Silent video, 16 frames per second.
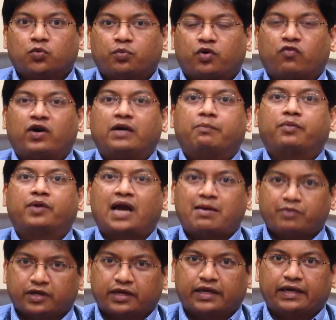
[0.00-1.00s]
provide
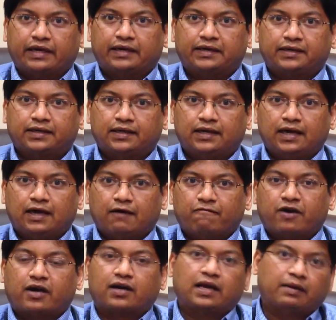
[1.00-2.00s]
primary care,
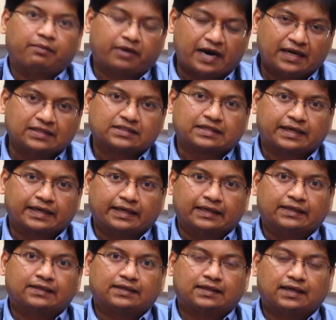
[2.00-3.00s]
viral hepatitis
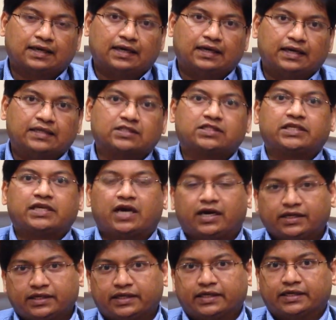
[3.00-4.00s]
care,
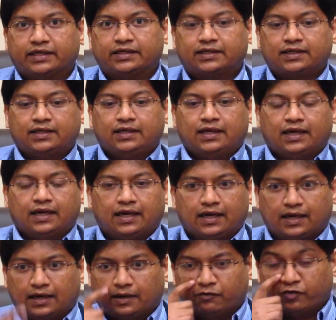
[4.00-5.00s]
STI care,
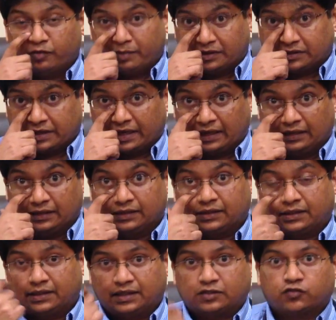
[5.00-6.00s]
women's
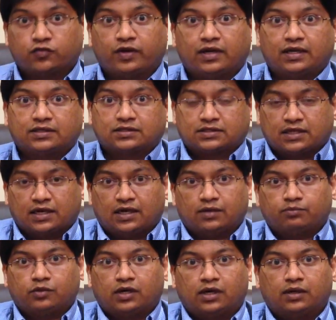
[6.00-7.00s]
health, as well as
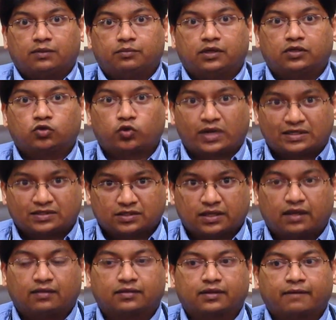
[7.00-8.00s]
trans
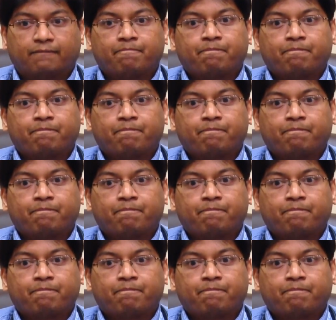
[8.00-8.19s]
health.